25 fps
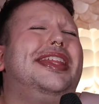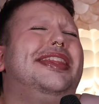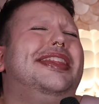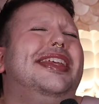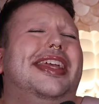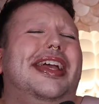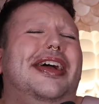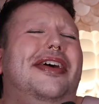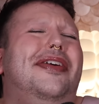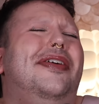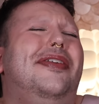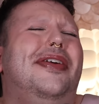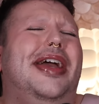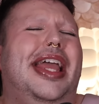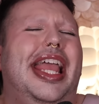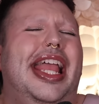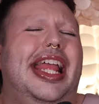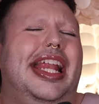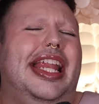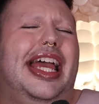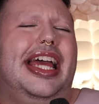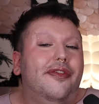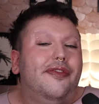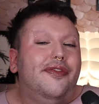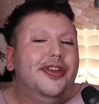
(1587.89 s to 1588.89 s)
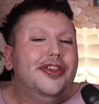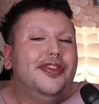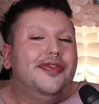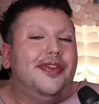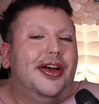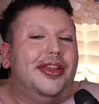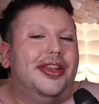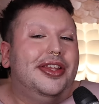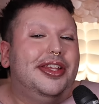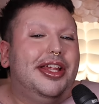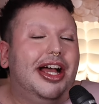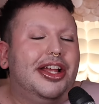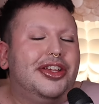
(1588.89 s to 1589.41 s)
like, oh, I hate it. First of all,
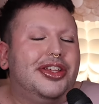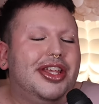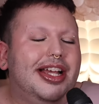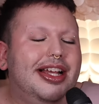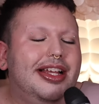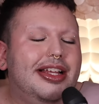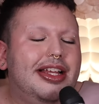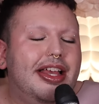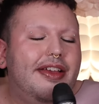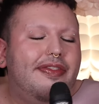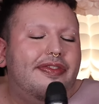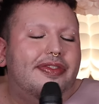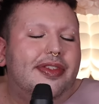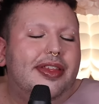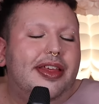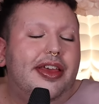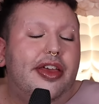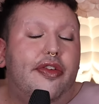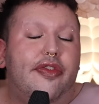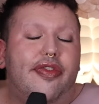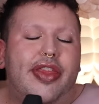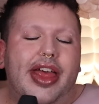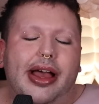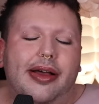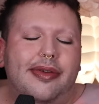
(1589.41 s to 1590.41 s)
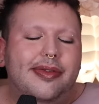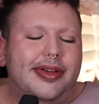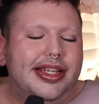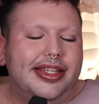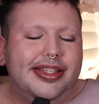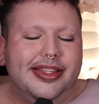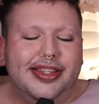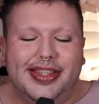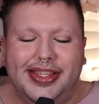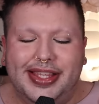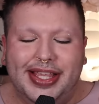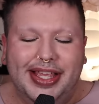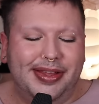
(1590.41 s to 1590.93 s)
Natasha, if, if that
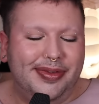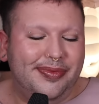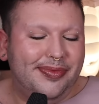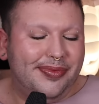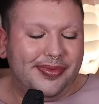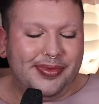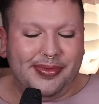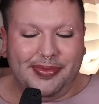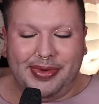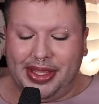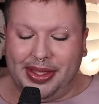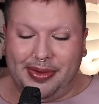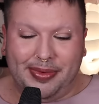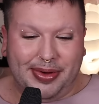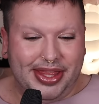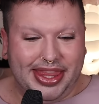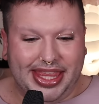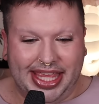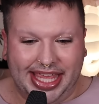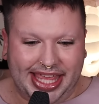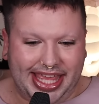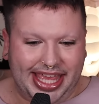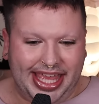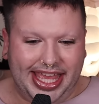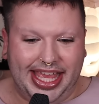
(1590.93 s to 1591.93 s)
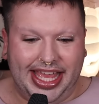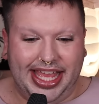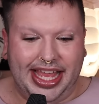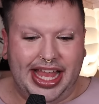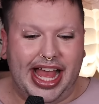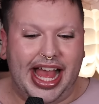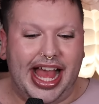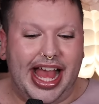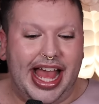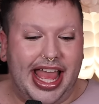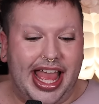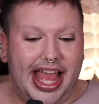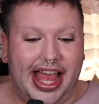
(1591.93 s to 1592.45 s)
was what you were thinking,
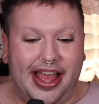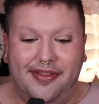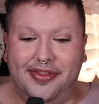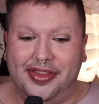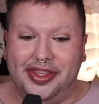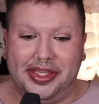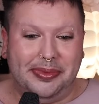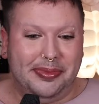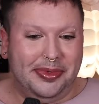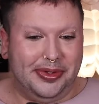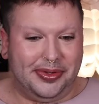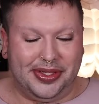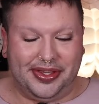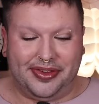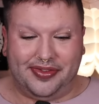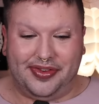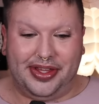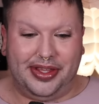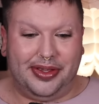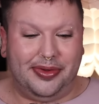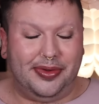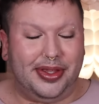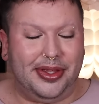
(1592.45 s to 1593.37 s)
I have some news for you.